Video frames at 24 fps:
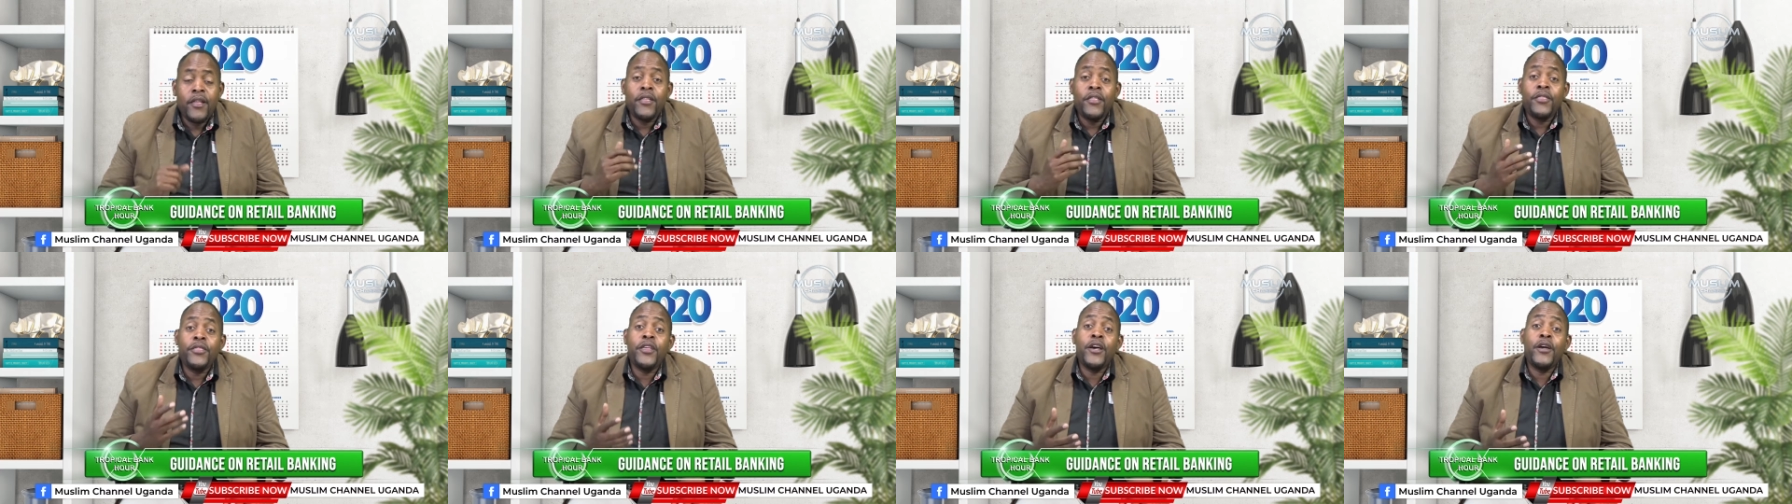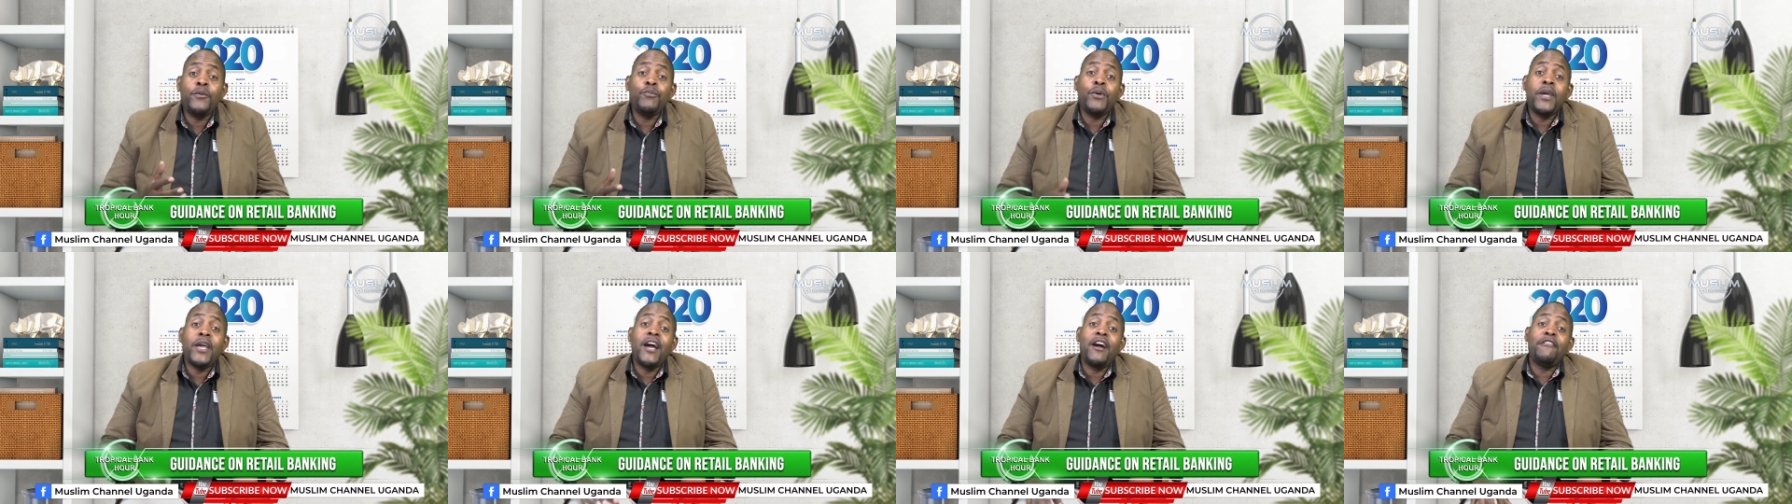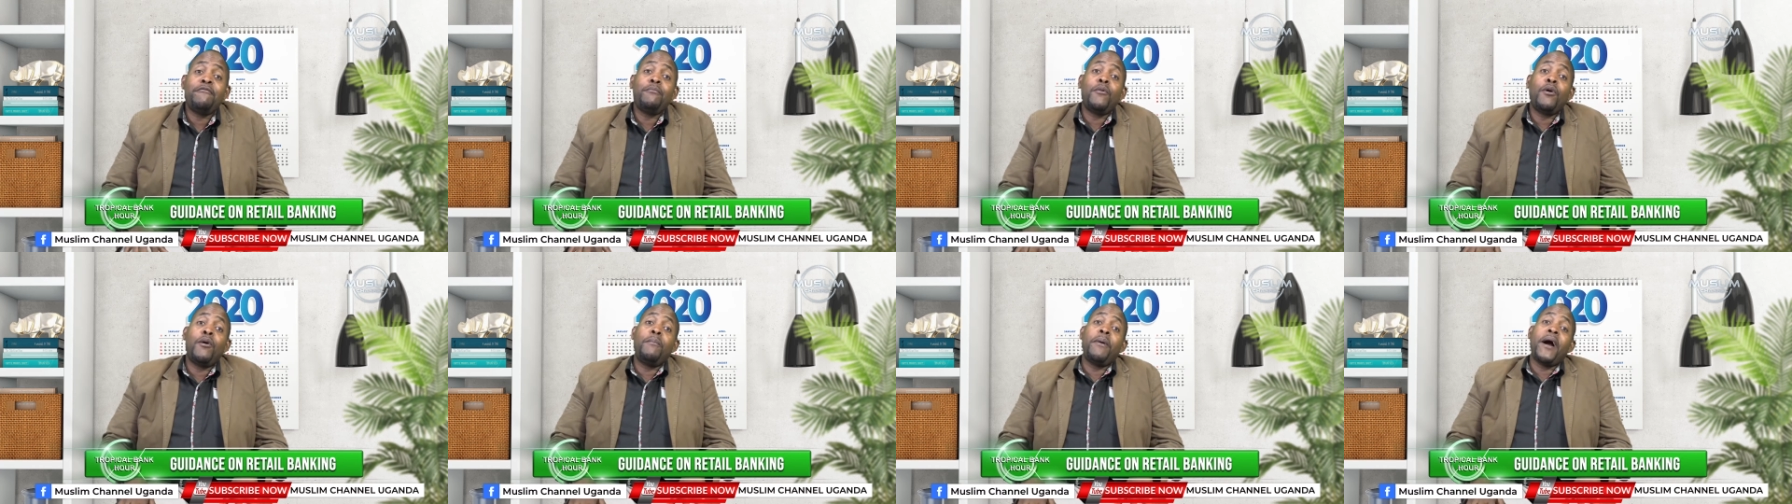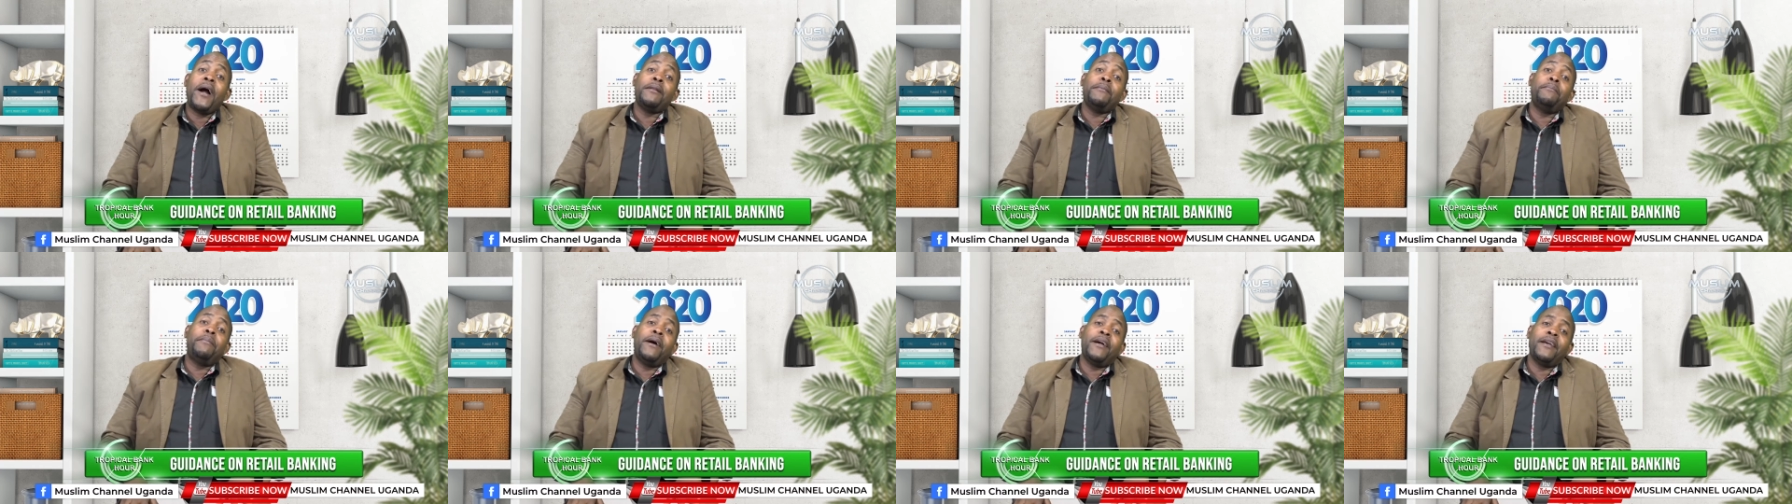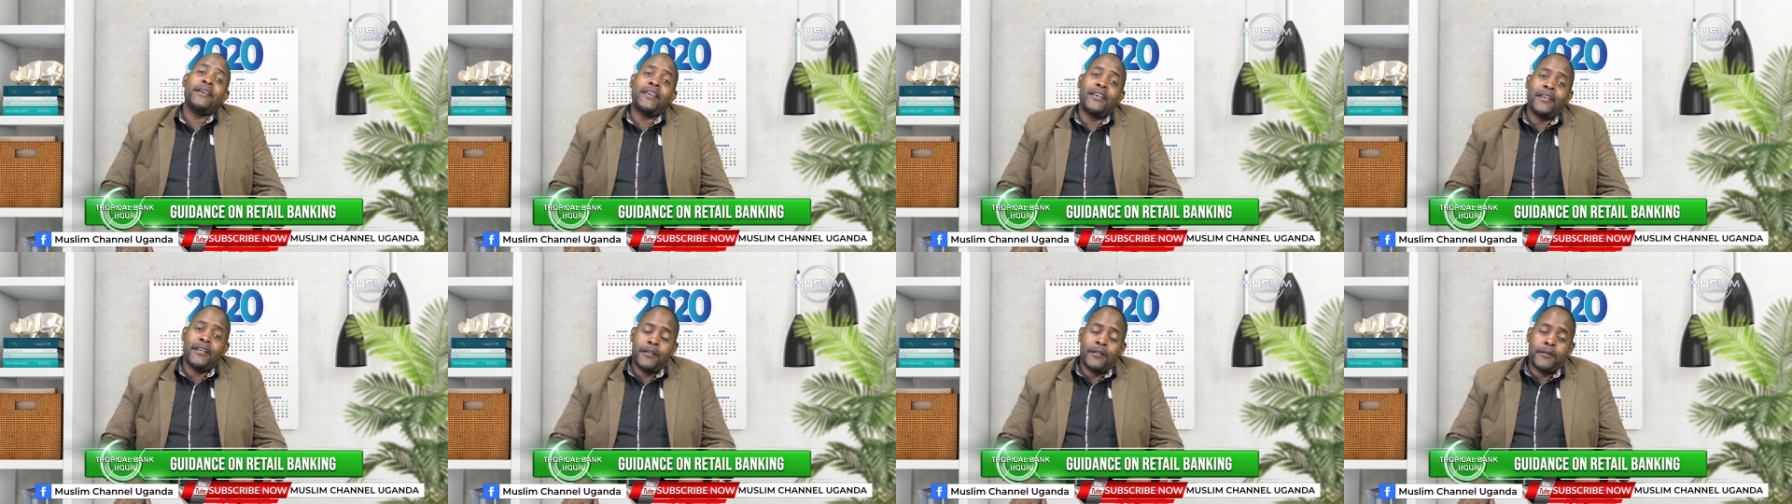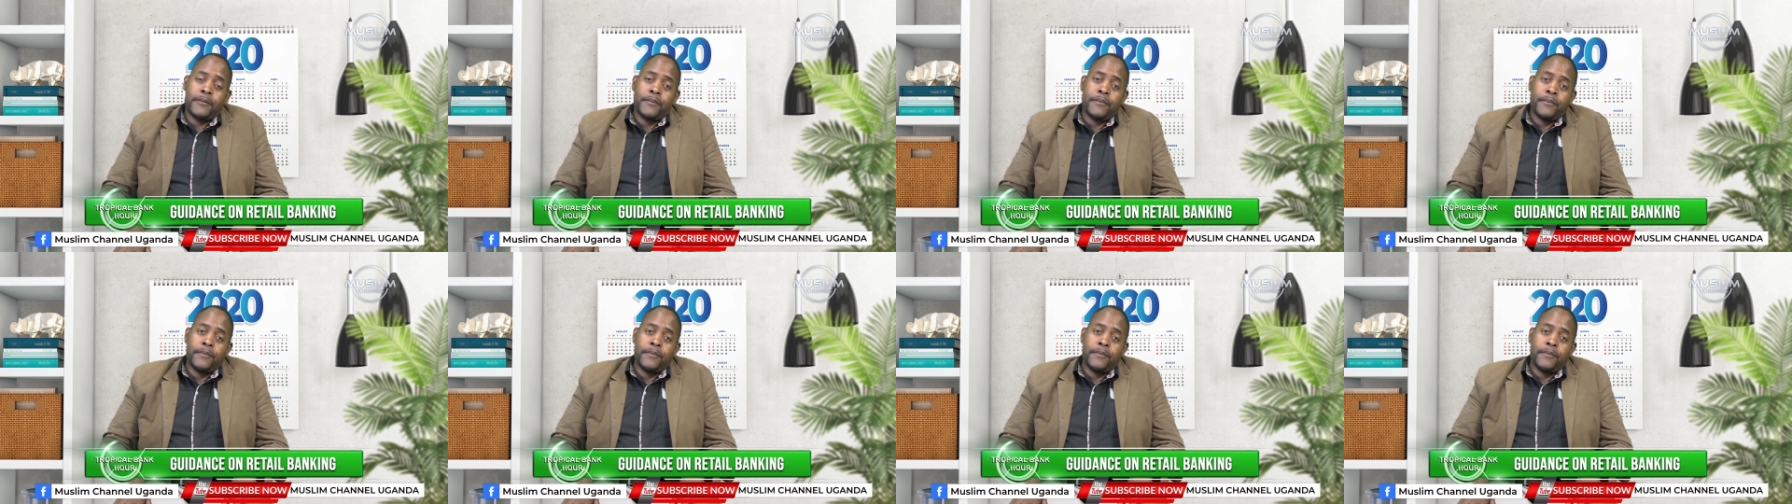Then we have mobile banking.